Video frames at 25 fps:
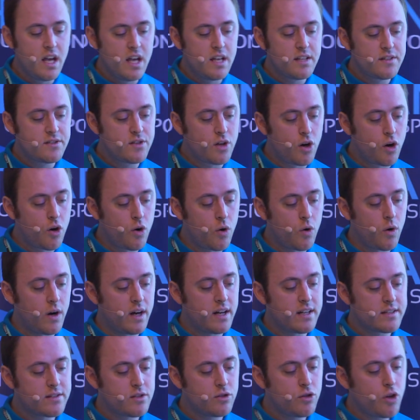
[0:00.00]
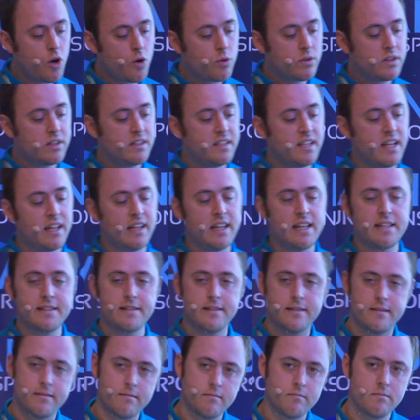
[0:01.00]
So, as you know, the
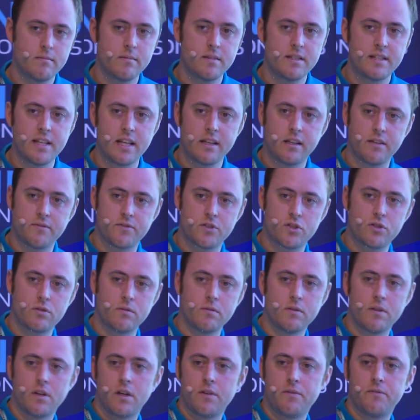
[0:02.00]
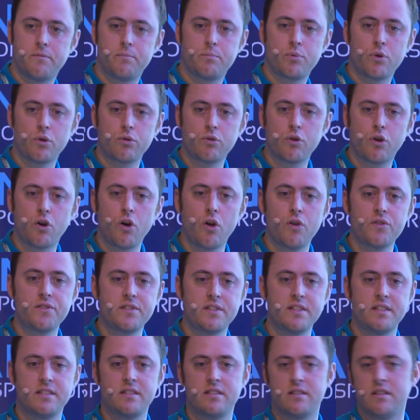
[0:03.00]
TLS set of
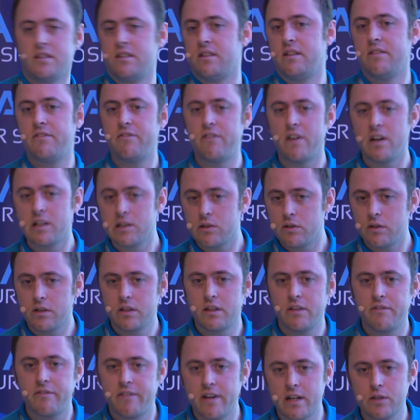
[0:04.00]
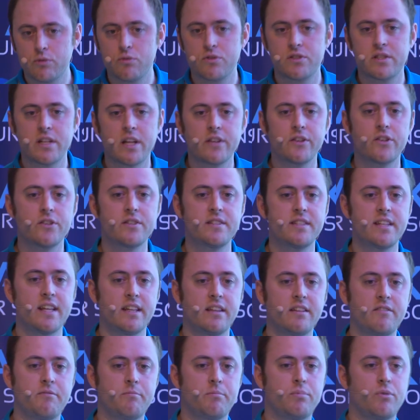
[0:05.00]
protocols is the de facto standard
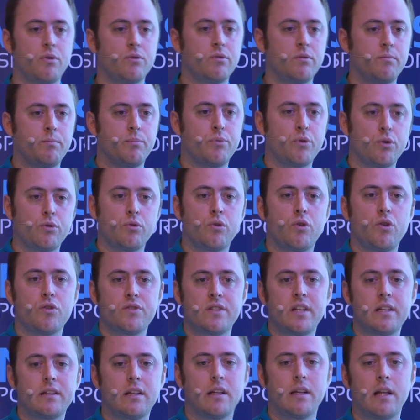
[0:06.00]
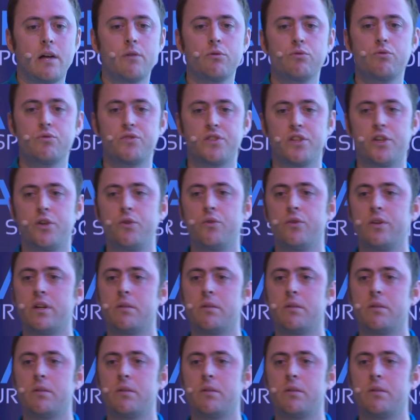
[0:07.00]
set of protocols that allow you to secure